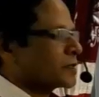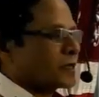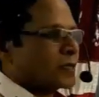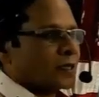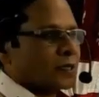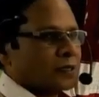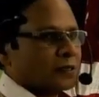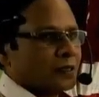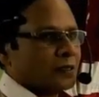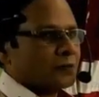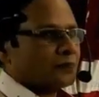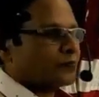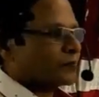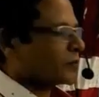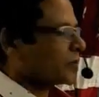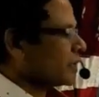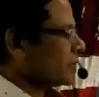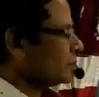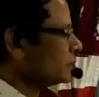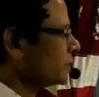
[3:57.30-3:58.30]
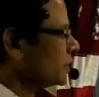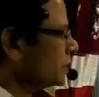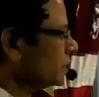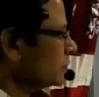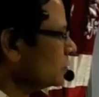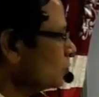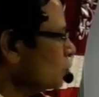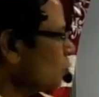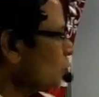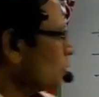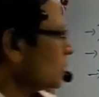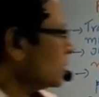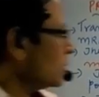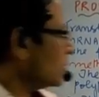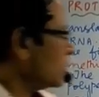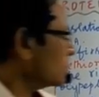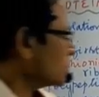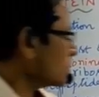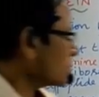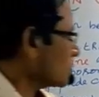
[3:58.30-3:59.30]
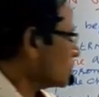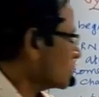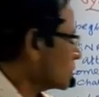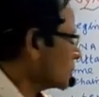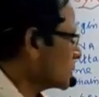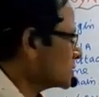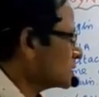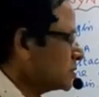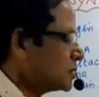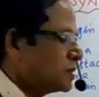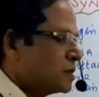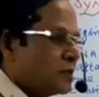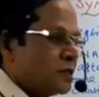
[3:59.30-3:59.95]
for alanine. I am writing one of the codons